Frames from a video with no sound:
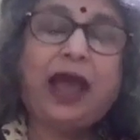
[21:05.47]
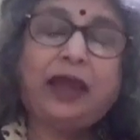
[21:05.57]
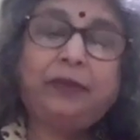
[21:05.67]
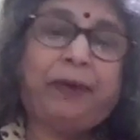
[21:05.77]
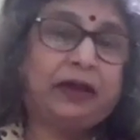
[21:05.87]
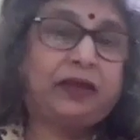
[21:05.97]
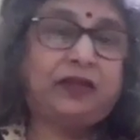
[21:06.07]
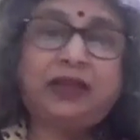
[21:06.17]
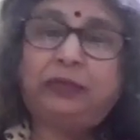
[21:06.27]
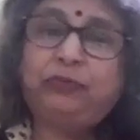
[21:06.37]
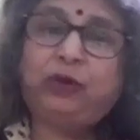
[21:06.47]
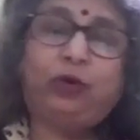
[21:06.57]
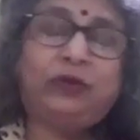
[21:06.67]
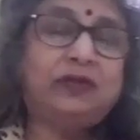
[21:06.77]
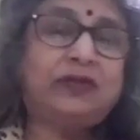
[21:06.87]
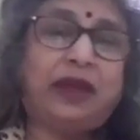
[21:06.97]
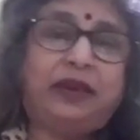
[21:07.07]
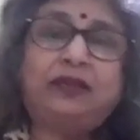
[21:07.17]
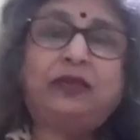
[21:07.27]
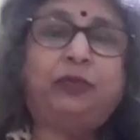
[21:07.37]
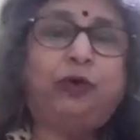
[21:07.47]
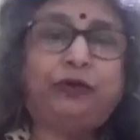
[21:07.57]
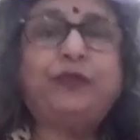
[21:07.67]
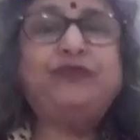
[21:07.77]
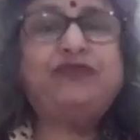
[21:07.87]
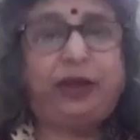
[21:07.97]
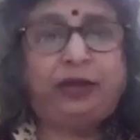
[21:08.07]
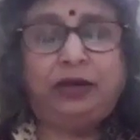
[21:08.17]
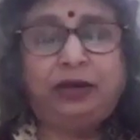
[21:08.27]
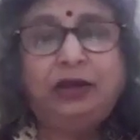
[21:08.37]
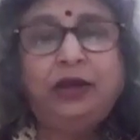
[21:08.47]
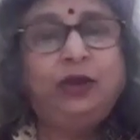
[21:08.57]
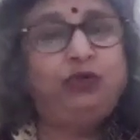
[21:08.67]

And Pakistan, because it's getting support from China,